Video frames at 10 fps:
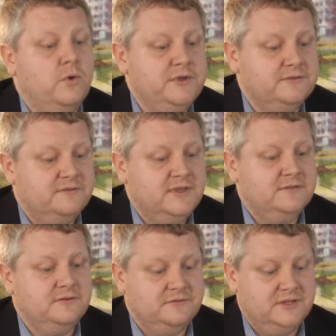what you'll see
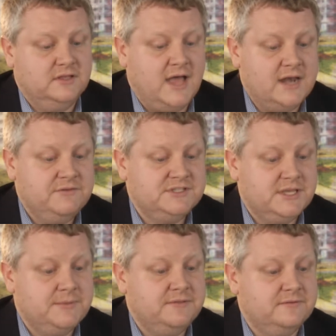is you'll see a lot of
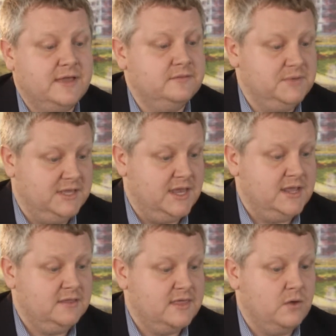exhibits at the
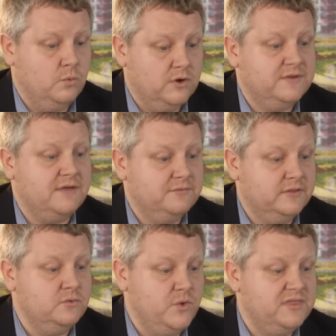beginning that were
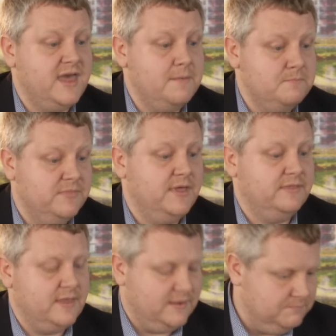definitely with that,
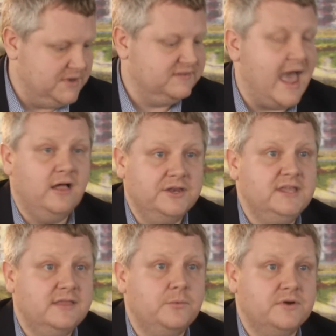that, that
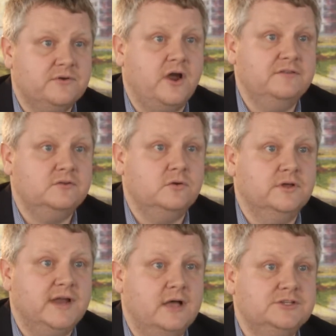mentality that we were for high school
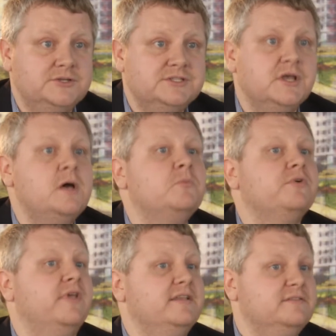and college students.
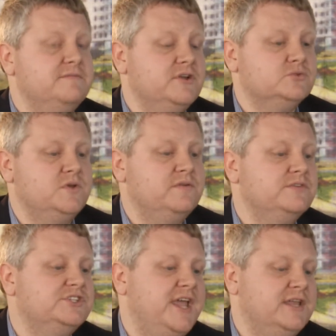Over the last five years, we've
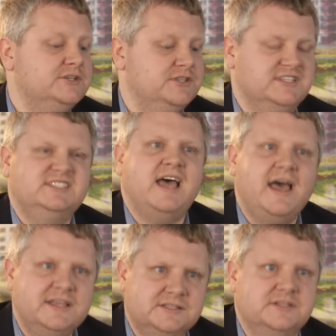even changed the
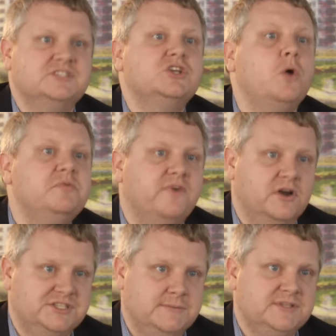size and the scope of our
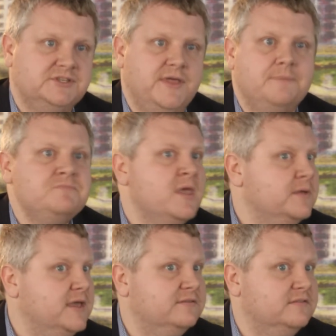exhibits so that
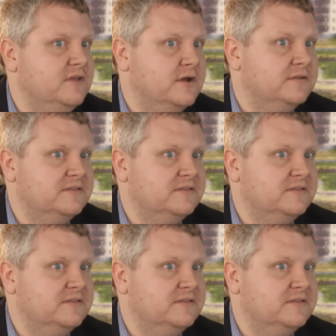kids as young